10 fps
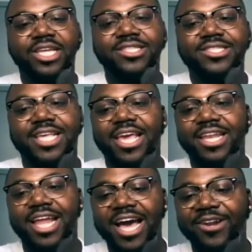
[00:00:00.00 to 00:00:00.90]
insane.
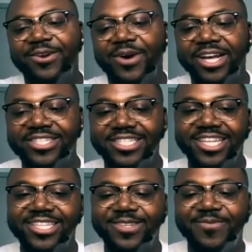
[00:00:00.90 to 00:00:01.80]
I don't know how she does
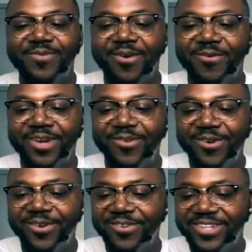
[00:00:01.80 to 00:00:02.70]
it, man. When
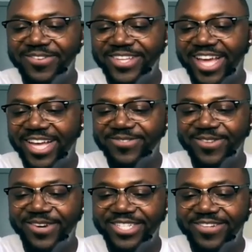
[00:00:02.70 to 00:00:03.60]
when, we, when you ask me the
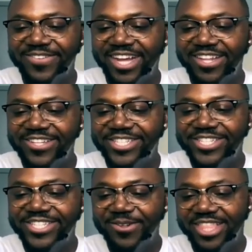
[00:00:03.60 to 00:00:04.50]
question of how do you
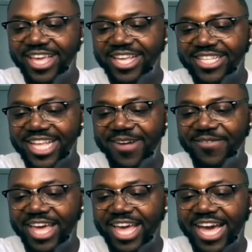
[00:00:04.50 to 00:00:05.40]
juggle things, I'm
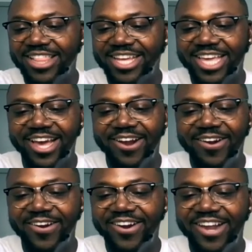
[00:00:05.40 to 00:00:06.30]
like, I look at
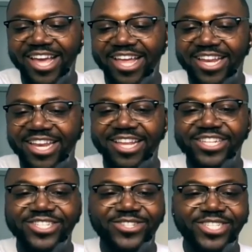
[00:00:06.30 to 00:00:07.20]
her and, and
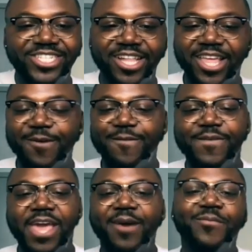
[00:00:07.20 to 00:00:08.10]
oh. juggling a
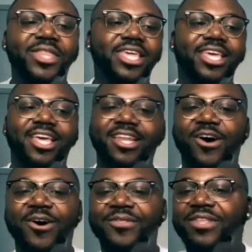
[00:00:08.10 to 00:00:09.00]
family and
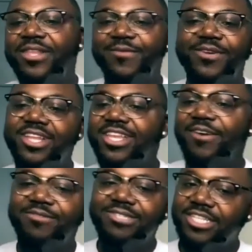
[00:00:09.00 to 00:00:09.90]
all the different
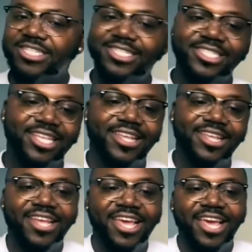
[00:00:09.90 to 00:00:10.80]
endeavors that she's in.
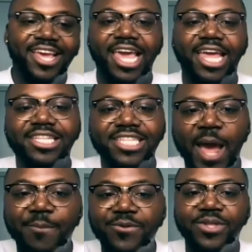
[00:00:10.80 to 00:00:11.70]
It's yeah.
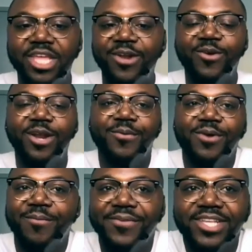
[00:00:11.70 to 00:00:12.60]
absolutely incredible. I'm
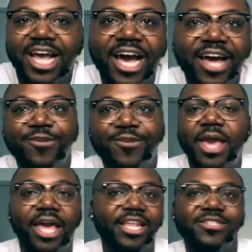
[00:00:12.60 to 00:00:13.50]
just like, how do you
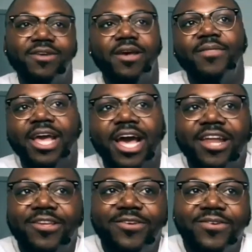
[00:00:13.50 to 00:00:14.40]
manage that? Like, how do
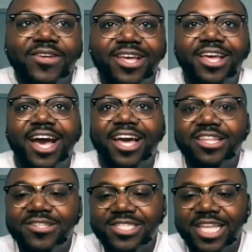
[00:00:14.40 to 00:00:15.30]
you how do you
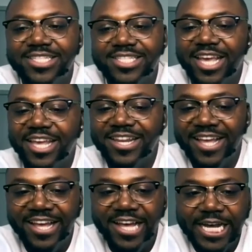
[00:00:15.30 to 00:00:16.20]
stay sane?
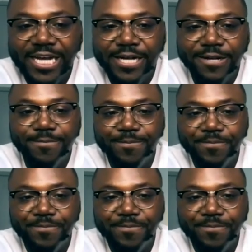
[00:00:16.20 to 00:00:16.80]
Um, mm-hmm.